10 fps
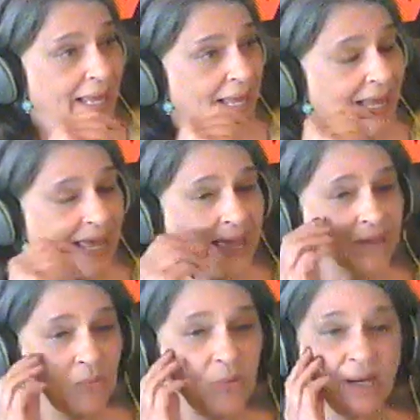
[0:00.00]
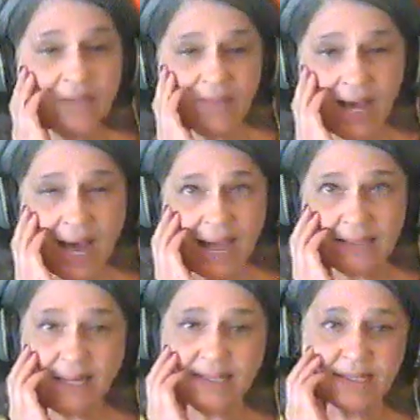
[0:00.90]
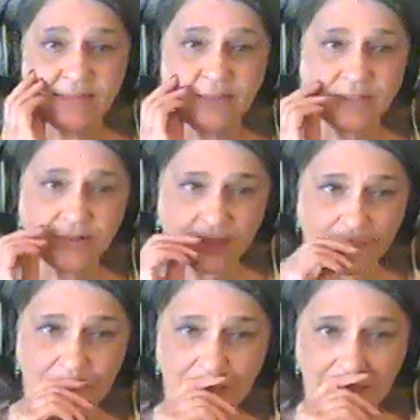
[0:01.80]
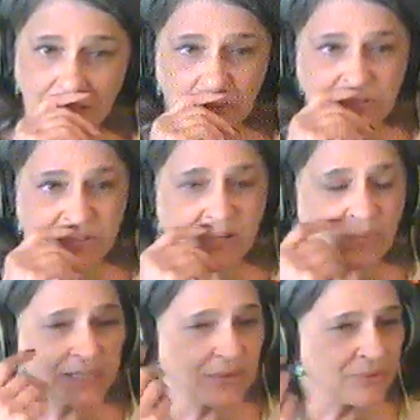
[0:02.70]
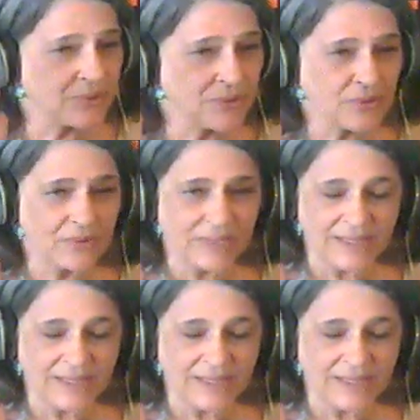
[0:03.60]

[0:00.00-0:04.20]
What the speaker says: And one of the highlights of the trip was going through,